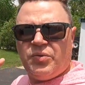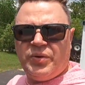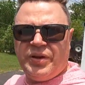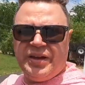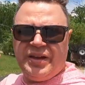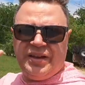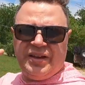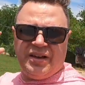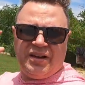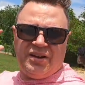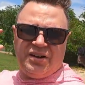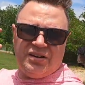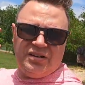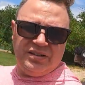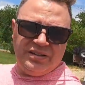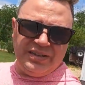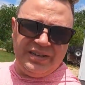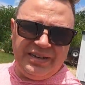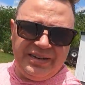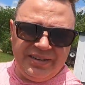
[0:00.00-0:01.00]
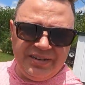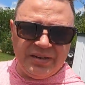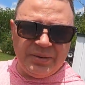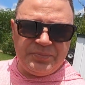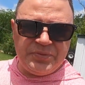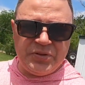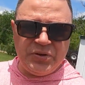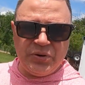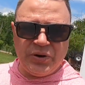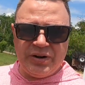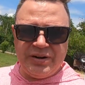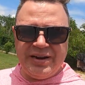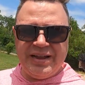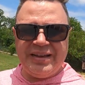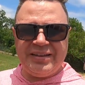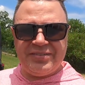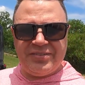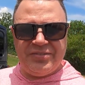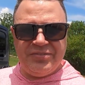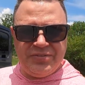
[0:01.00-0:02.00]
we are leading up to our
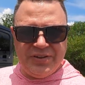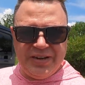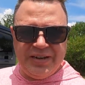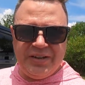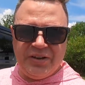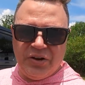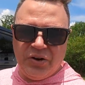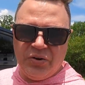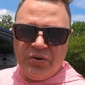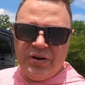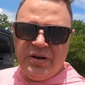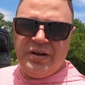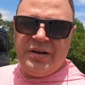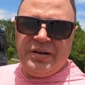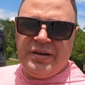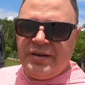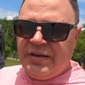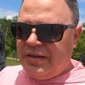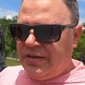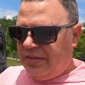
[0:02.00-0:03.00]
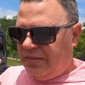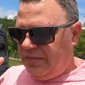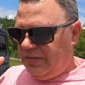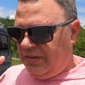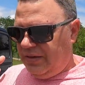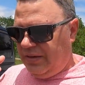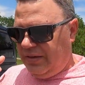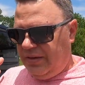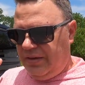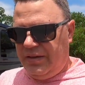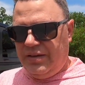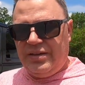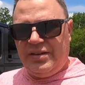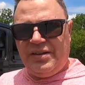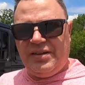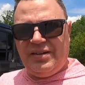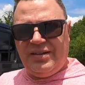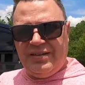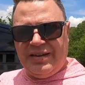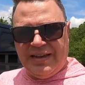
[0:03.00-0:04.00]
next video. The
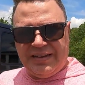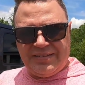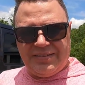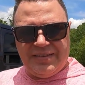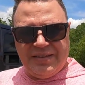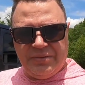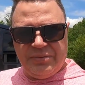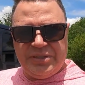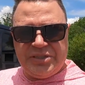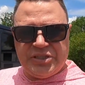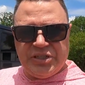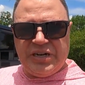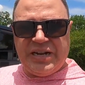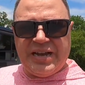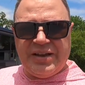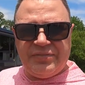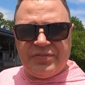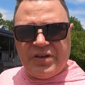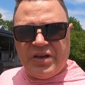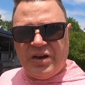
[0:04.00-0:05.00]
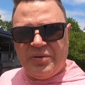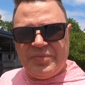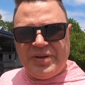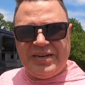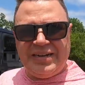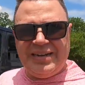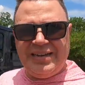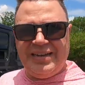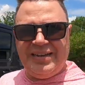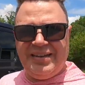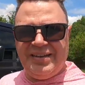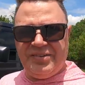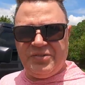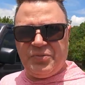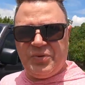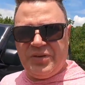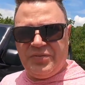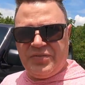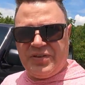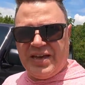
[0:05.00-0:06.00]
next thing we should have coming
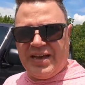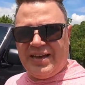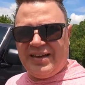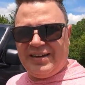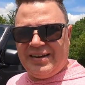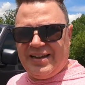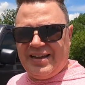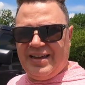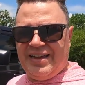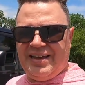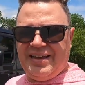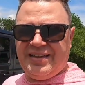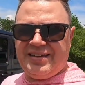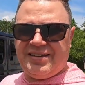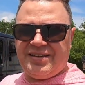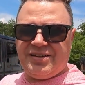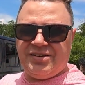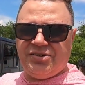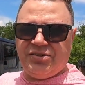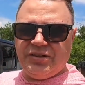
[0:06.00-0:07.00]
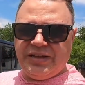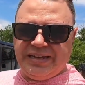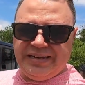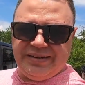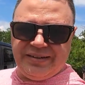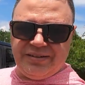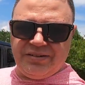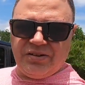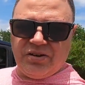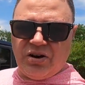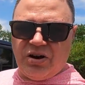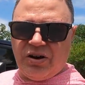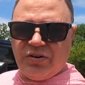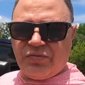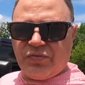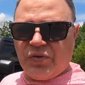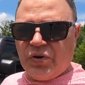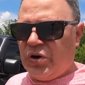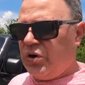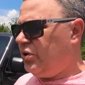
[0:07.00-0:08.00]
is we've got a Clayton
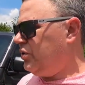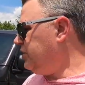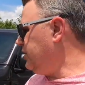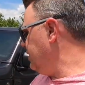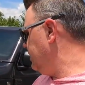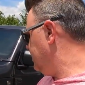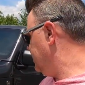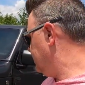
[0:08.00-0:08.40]
off-road